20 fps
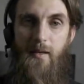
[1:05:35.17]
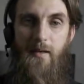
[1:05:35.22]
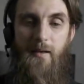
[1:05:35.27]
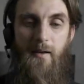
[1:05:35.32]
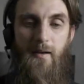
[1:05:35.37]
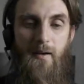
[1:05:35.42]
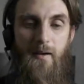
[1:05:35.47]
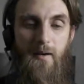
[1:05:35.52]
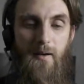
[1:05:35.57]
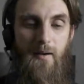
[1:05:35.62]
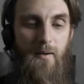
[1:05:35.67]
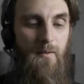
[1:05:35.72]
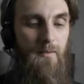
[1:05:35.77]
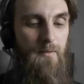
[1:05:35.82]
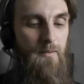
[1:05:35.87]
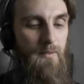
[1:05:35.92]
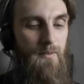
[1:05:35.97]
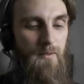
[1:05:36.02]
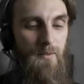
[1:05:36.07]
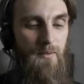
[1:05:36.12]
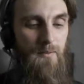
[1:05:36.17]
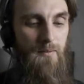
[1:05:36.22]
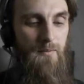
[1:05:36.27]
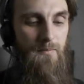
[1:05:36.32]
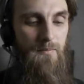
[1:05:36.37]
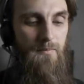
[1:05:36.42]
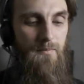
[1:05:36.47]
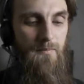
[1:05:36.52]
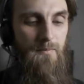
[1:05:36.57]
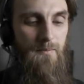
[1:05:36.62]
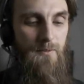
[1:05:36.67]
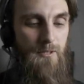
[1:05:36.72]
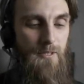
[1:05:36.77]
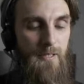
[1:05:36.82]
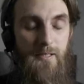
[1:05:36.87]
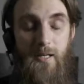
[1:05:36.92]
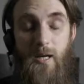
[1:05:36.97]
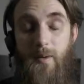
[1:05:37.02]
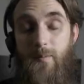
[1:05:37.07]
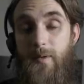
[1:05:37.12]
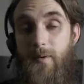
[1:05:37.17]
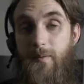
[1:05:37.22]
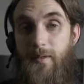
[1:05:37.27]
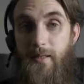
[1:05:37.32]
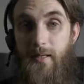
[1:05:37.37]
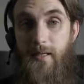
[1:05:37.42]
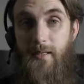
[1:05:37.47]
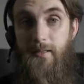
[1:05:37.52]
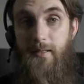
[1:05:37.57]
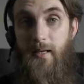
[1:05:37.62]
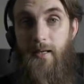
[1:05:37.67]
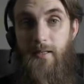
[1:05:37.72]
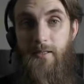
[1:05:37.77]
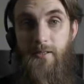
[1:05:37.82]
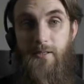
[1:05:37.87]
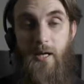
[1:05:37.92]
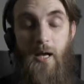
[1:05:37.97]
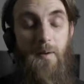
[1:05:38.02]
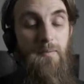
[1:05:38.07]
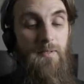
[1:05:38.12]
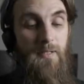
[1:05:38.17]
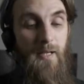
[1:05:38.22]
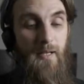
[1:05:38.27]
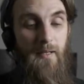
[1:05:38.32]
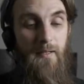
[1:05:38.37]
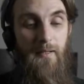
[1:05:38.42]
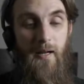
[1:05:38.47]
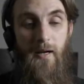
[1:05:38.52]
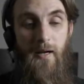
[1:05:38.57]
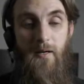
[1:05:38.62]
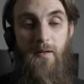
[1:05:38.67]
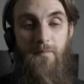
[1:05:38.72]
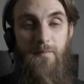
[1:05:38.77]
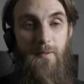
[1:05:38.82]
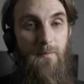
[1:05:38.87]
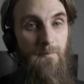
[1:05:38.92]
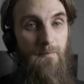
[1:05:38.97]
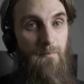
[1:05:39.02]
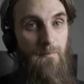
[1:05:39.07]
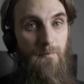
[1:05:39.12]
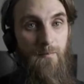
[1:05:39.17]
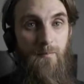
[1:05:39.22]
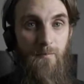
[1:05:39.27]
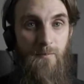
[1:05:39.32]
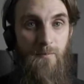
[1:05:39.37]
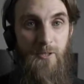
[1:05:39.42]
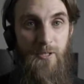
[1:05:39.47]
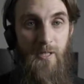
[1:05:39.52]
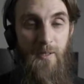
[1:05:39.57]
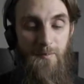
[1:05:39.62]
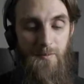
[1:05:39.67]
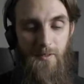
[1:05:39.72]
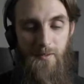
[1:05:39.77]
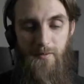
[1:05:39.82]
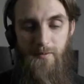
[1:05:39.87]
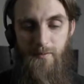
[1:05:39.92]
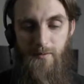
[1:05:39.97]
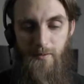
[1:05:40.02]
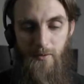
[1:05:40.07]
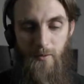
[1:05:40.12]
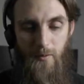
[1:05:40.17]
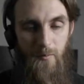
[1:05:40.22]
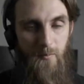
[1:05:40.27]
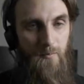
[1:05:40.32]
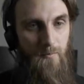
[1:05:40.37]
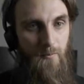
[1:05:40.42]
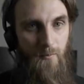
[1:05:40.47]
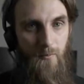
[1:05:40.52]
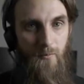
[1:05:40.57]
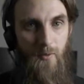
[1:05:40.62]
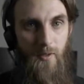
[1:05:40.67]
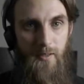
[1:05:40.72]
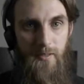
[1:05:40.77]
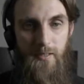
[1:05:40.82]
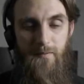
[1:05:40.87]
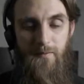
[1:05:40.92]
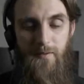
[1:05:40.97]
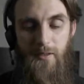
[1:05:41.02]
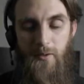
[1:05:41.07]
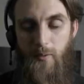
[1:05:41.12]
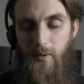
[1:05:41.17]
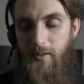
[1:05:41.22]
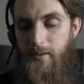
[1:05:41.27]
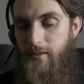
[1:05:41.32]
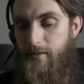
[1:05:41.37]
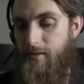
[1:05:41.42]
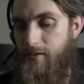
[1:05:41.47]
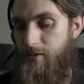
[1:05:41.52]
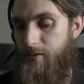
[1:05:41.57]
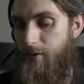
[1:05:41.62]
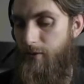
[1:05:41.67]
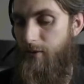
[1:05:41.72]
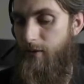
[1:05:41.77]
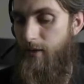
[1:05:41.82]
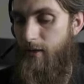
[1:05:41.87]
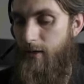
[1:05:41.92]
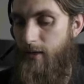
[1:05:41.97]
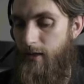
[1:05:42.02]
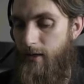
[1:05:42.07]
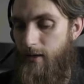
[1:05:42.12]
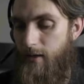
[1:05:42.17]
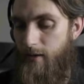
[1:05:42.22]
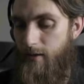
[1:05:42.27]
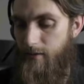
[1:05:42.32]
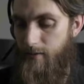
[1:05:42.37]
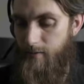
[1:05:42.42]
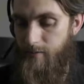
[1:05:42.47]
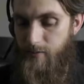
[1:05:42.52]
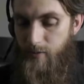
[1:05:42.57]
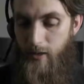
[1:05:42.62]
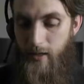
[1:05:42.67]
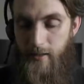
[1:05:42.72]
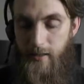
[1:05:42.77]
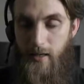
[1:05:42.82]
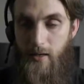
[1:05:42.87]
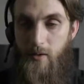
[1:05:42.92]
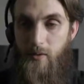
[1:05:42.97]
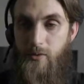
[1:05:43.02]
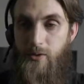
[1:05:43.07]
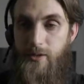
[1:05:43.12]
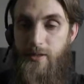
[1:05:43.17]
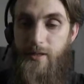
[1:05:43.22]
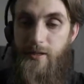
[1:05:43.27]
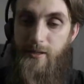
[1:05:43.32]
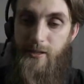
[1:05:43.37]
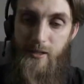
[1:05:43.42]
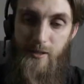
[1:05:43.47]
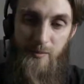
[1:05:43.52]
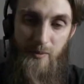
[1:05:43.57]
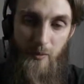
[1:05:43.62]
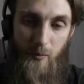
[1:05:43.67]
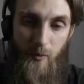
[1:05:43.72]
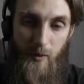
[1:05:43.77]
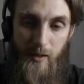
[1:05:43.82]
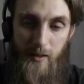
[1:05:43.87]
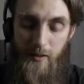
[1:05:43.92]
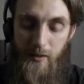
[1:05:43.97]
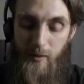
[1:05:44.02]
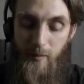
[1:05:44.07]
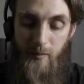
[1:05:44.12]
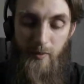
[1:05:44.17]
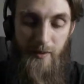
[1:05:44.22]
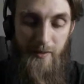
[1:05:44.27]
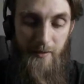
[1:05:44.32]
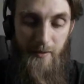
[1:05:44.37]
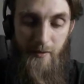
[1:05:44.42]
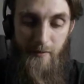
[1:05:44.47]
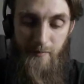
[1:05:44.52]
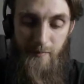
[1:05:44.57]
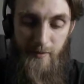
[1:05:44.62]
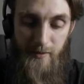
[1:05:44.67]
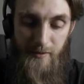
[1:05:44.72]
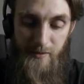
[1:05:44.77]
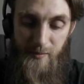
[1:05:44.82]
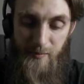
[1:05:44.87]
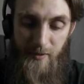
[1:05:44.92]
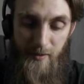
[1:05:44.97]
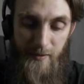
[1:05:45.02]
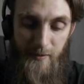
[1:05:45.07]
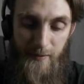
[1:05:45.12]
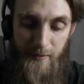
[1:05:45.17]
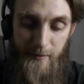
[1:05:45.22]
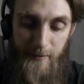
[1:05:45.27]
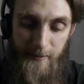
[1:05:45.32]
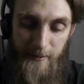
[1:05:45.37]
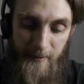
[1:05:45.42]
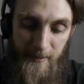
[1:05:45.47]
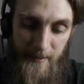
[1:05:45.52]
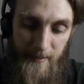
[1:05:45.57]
uh, you know, she's got to be able to get that hijab taken care of and shipped, relatively quickly. So right now she has just been working her butt off, man. SubhanAllah.